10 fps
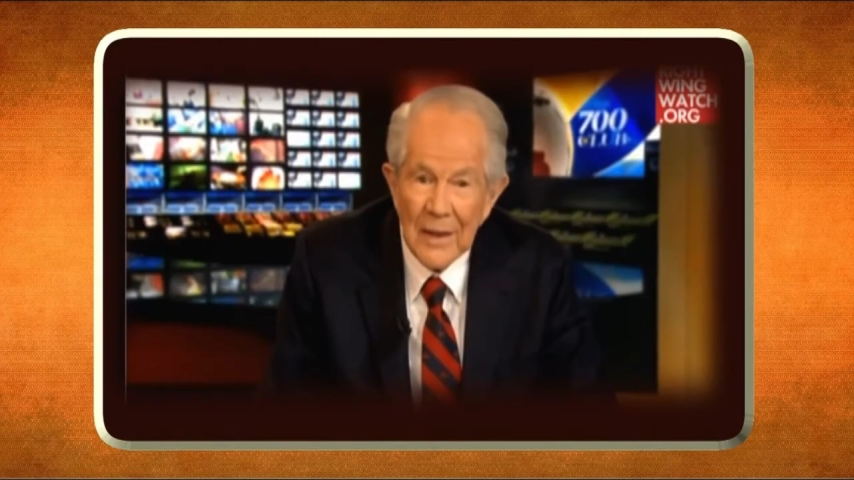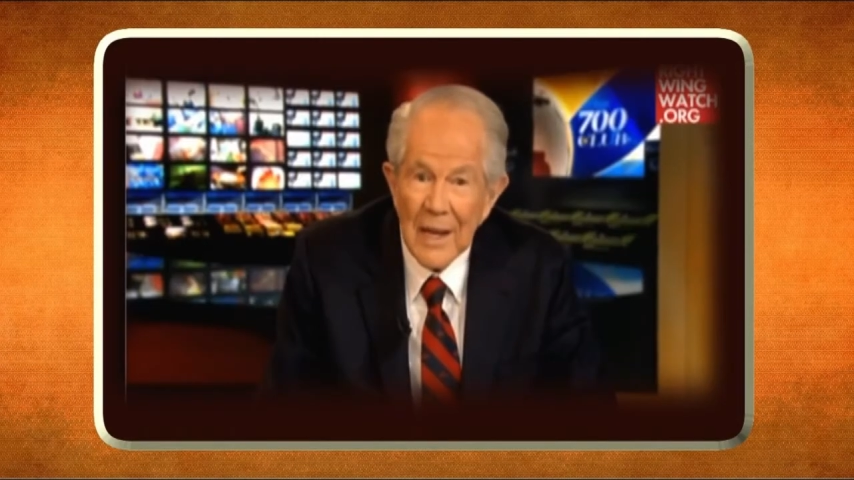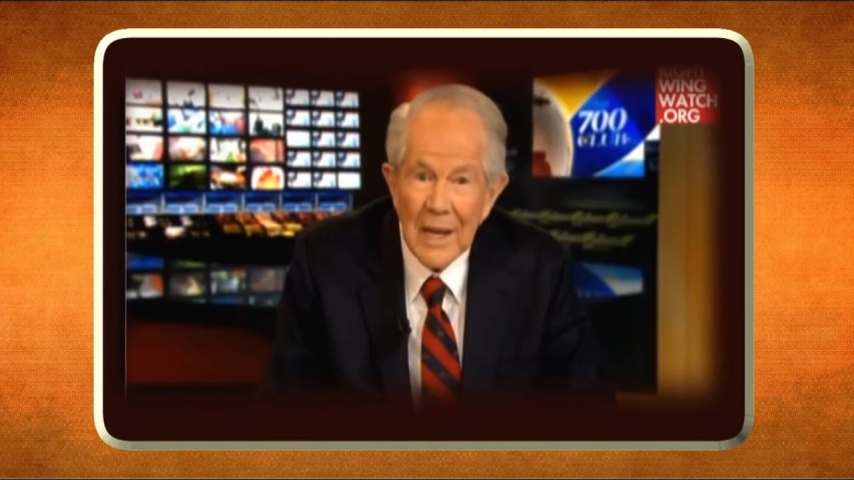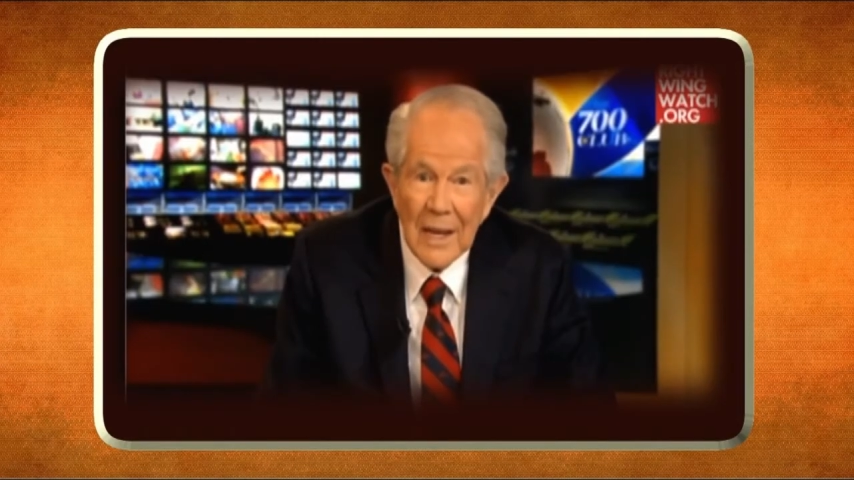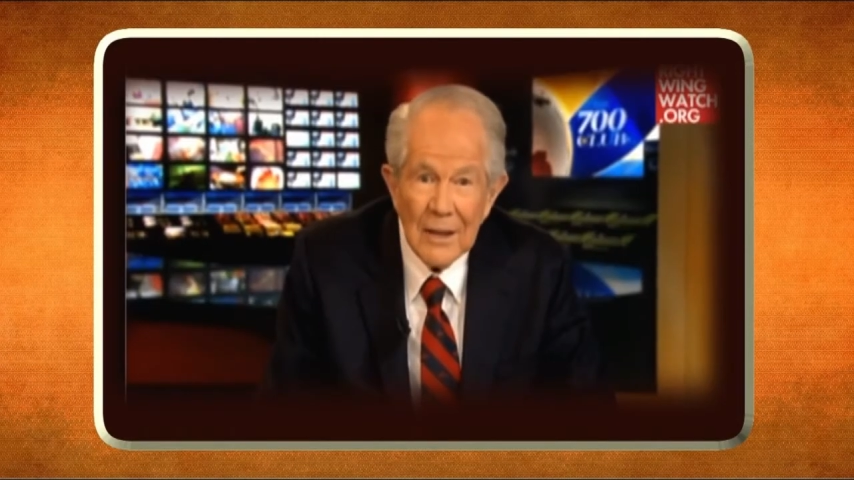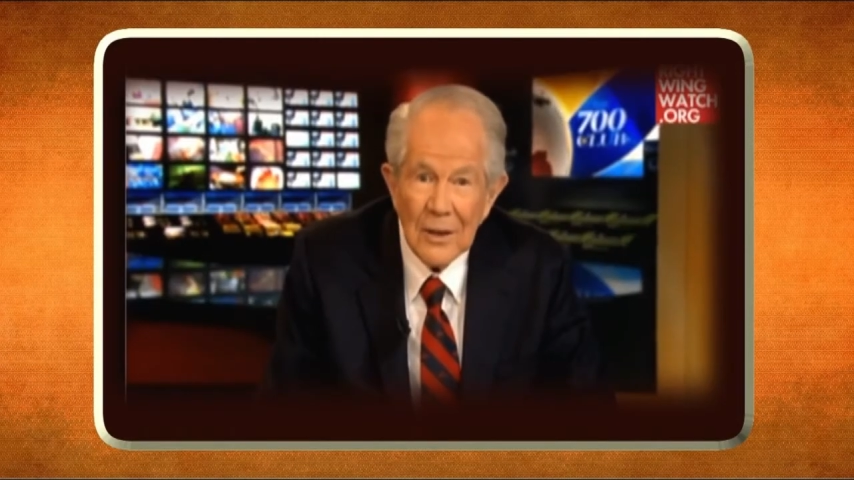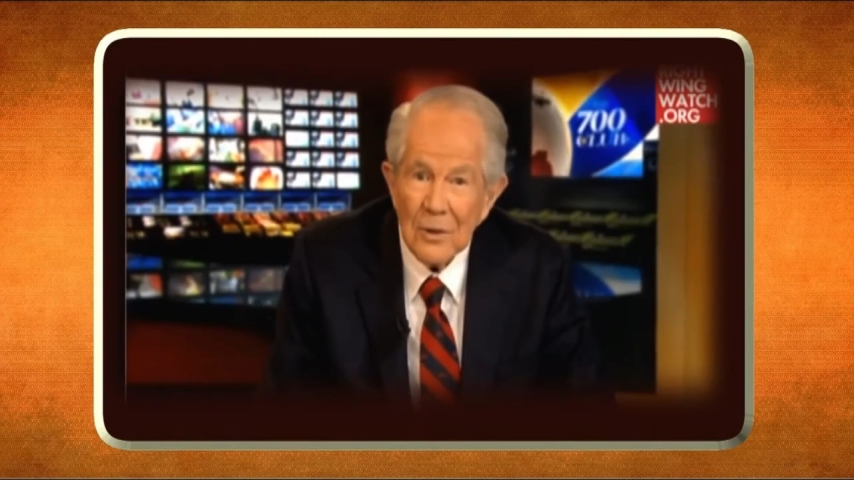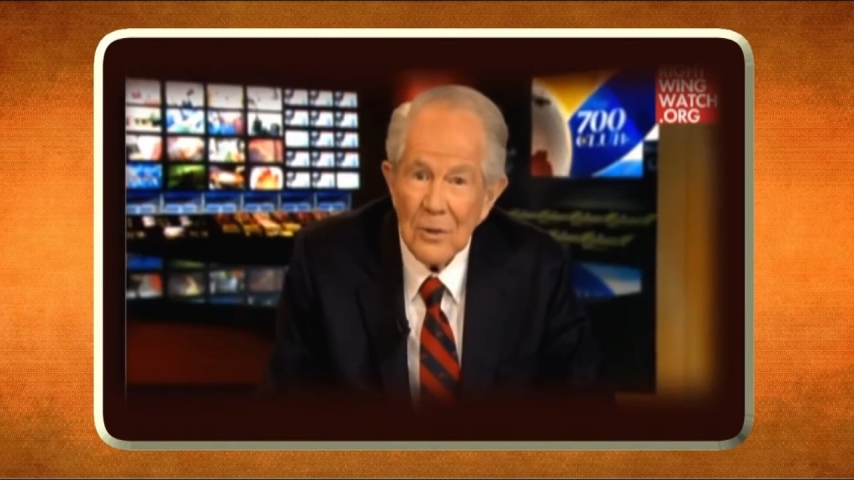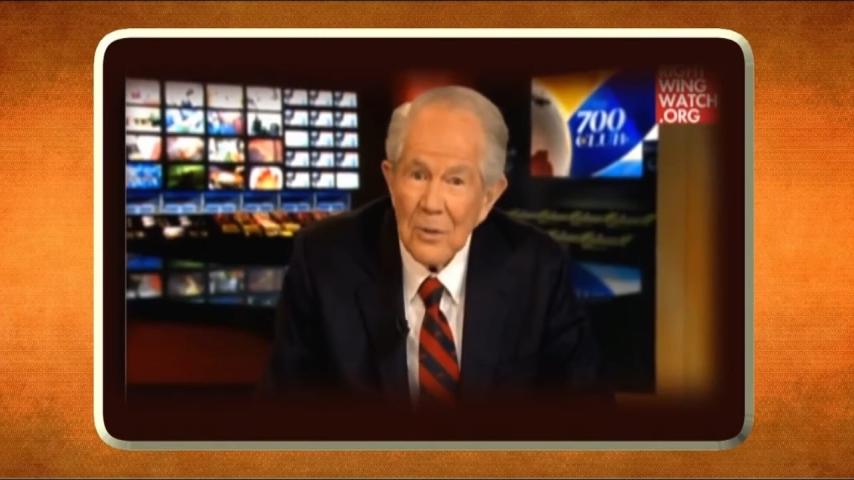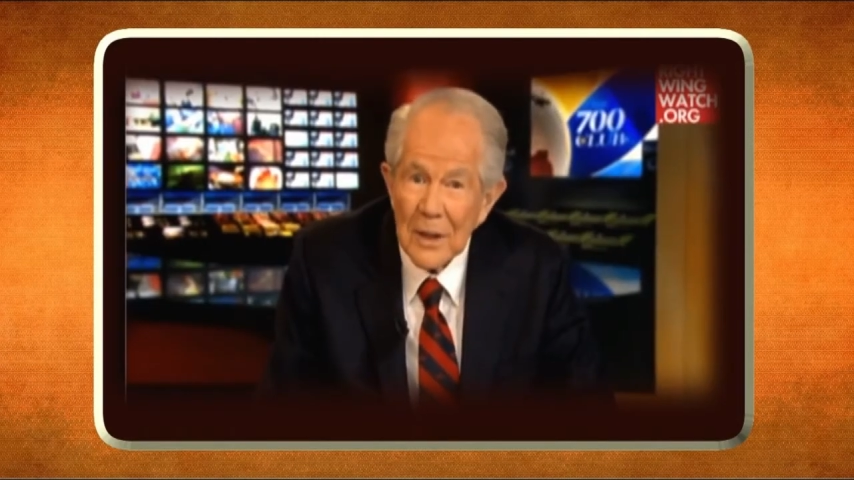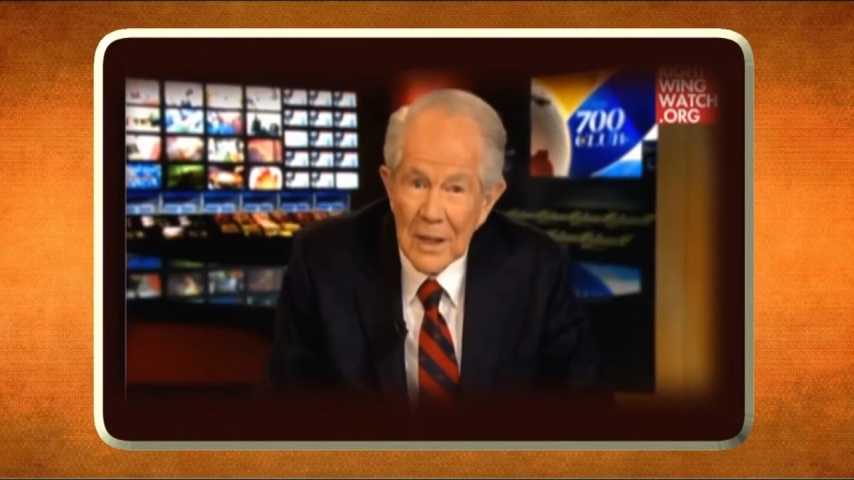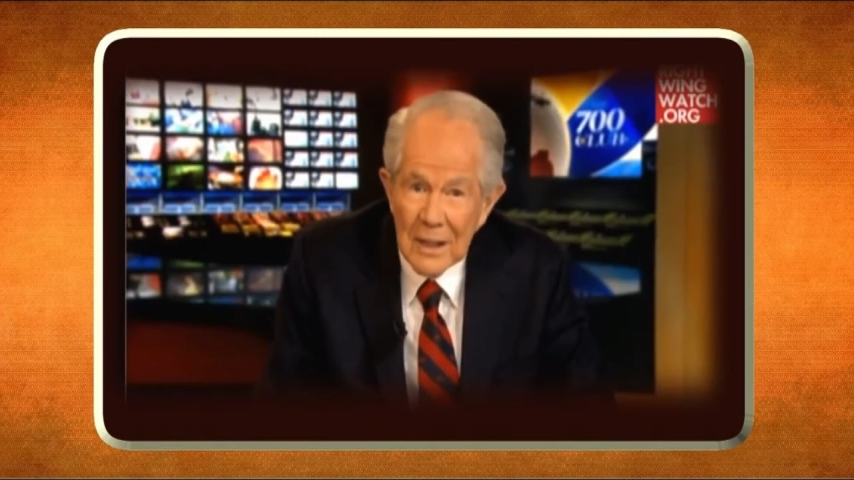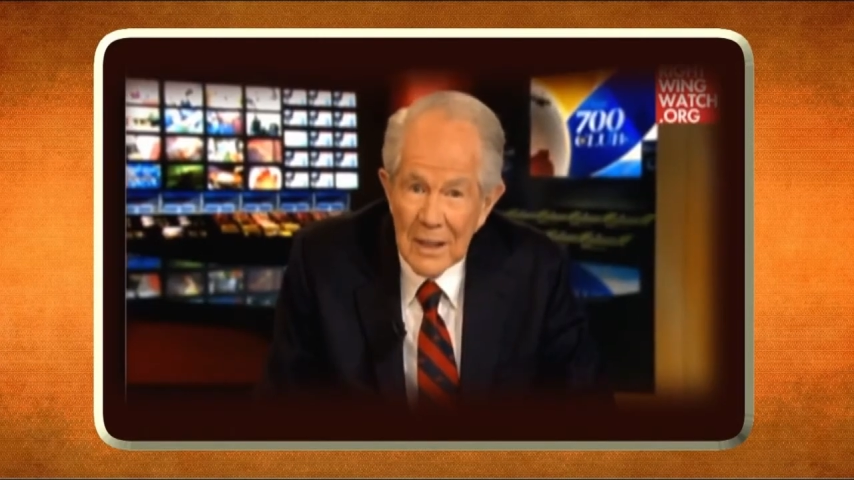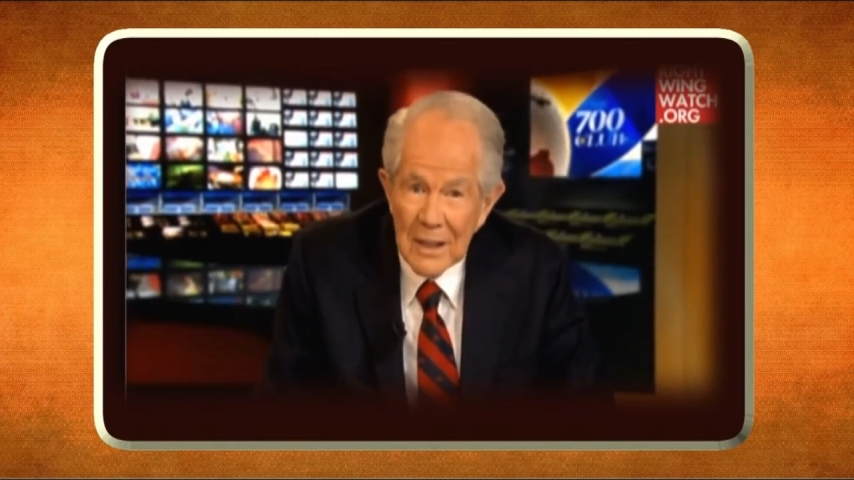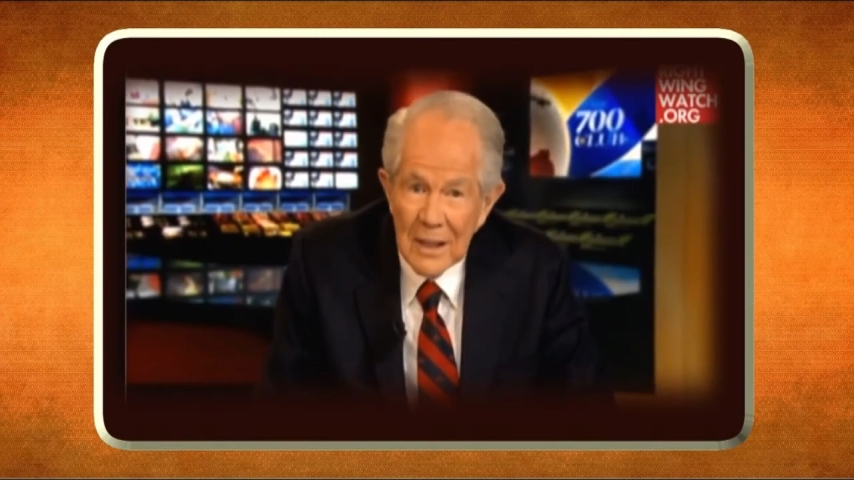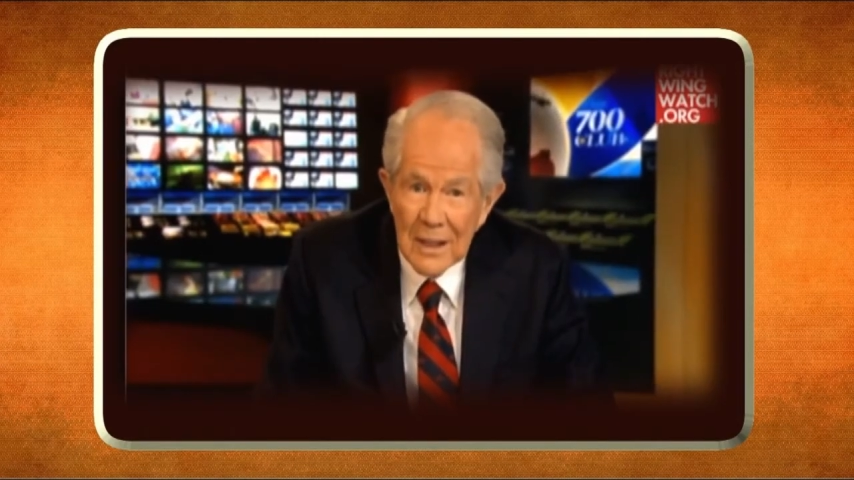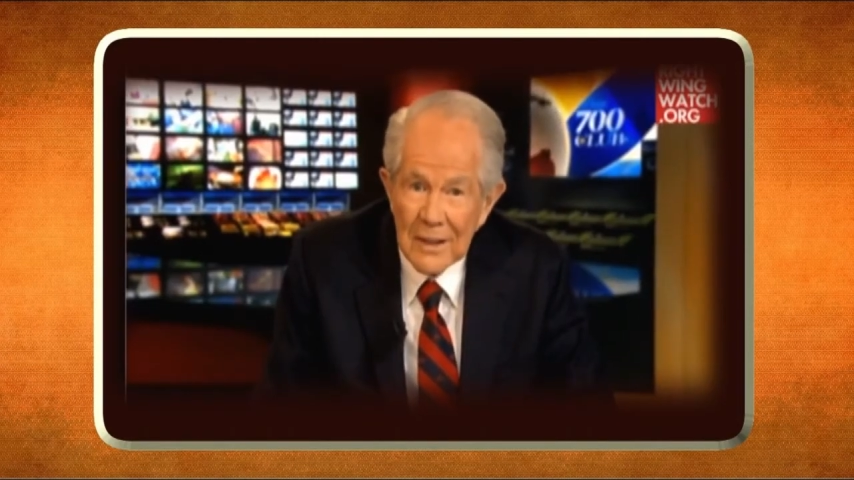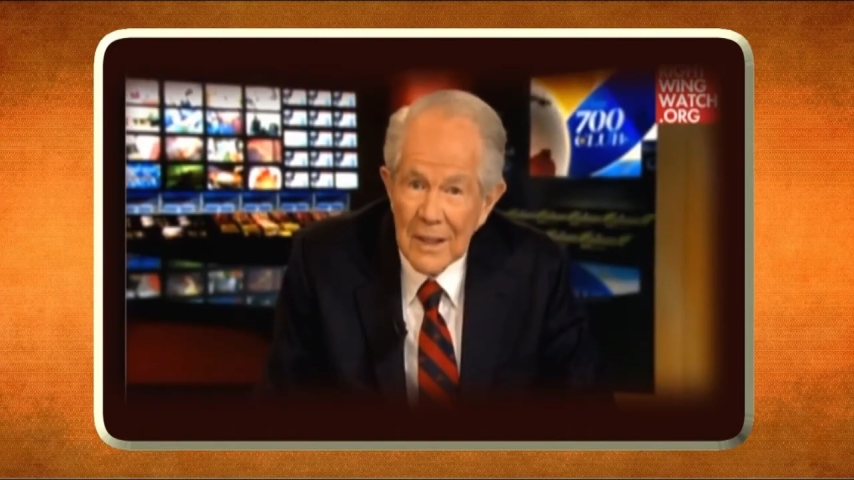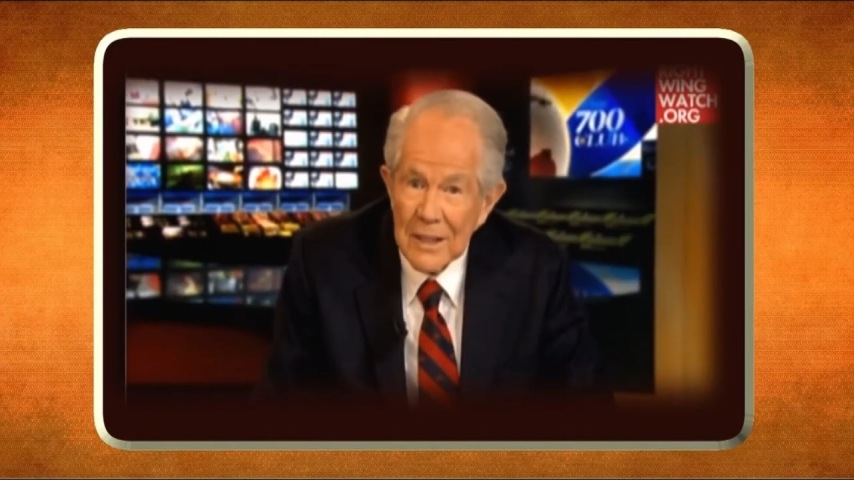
There ain't no way